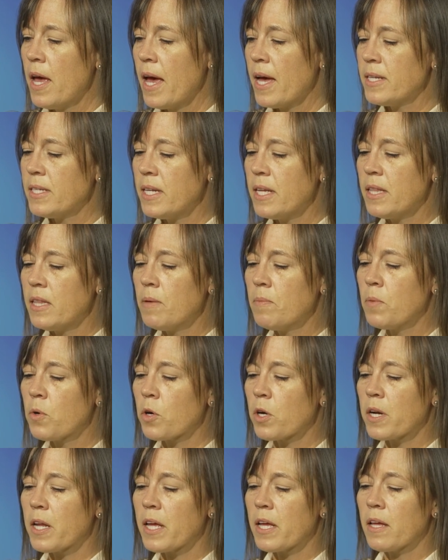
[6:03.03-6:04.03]
And in the
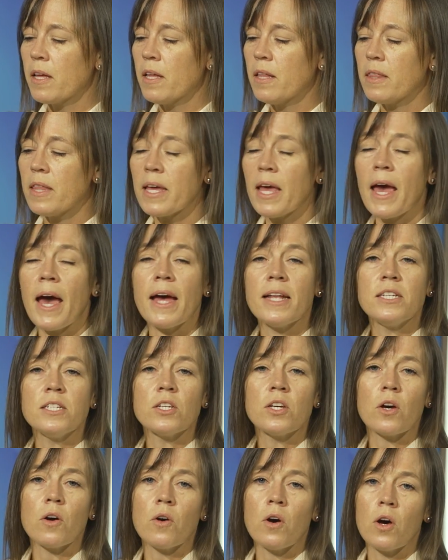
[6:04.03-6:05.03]
morning they had to
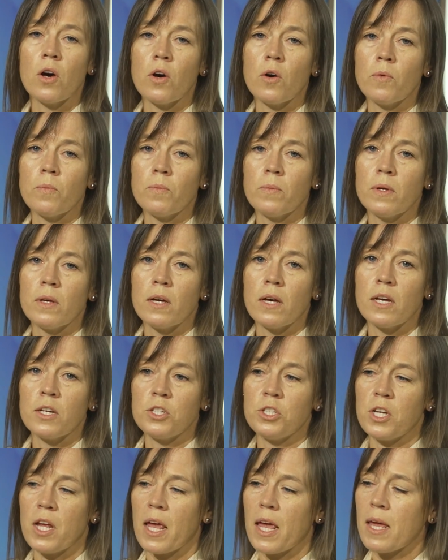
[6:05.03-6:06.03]
go home,
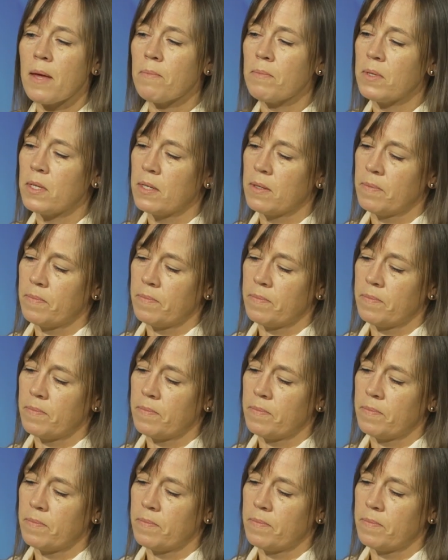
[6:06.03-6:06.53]
ashamed.